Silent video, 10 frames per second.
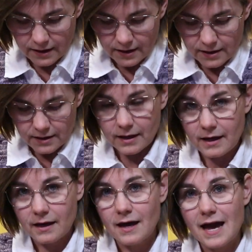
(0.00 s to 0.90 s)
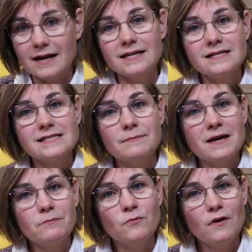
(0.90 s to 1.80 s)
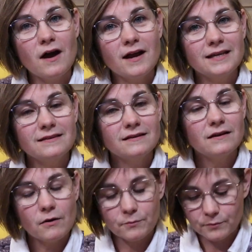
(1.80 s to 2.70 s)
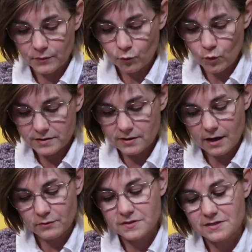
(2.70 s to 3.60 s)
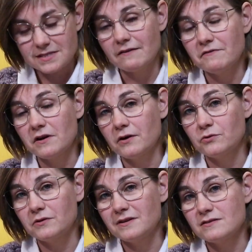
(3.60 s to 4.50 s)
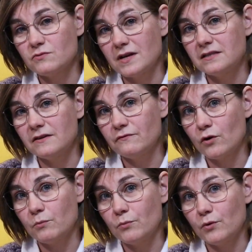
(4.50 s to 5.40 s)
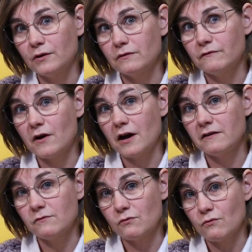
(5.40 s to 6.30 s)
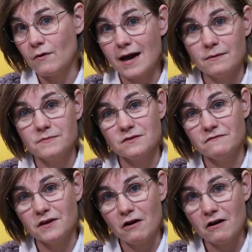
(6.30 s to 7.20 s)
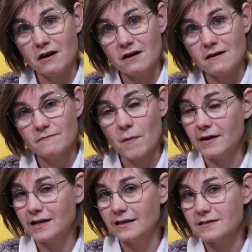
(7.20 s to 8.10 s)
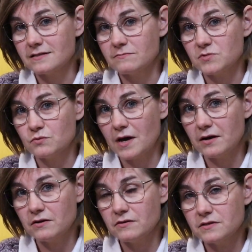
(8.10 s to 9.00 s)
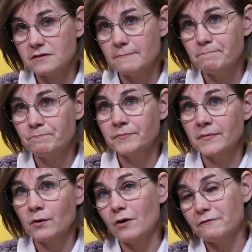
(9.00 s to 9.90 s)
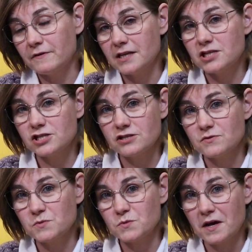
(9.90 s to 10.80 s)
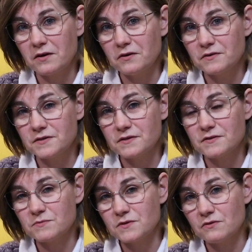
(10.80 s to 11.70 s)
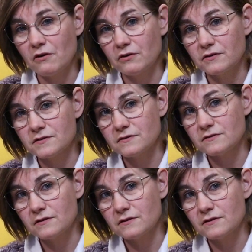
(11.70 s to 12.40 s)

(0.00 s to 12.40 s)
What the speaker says: And in September, I knitted up 1,724.5 grams of yarn. I knitted some sweaters, or finished some sweaters, some socks,